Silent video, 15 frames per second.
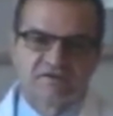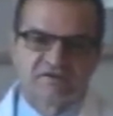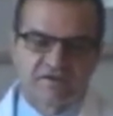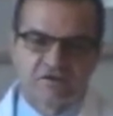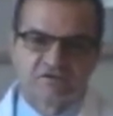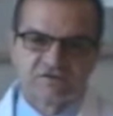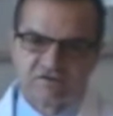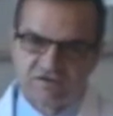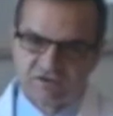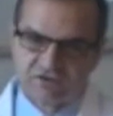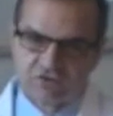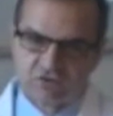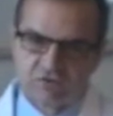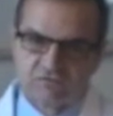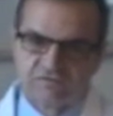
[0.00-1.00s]
cells and
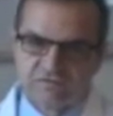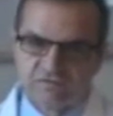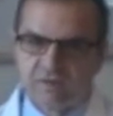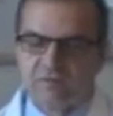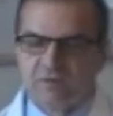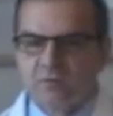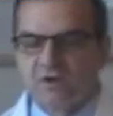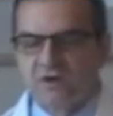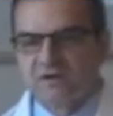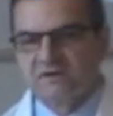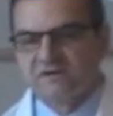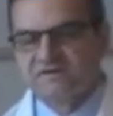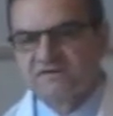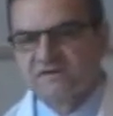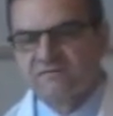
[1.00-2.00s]
tissue from the product,
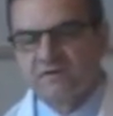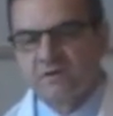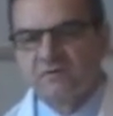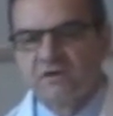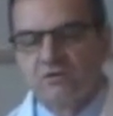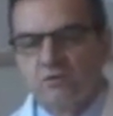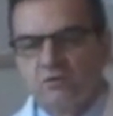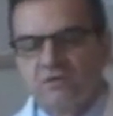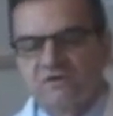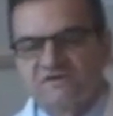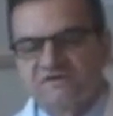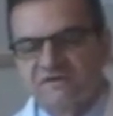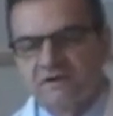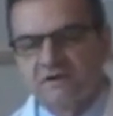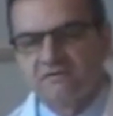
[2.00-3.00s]
from the wound
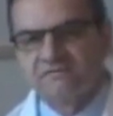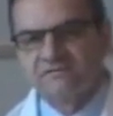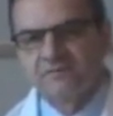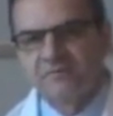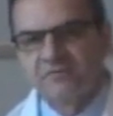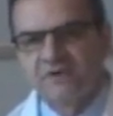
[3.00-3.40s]
itself.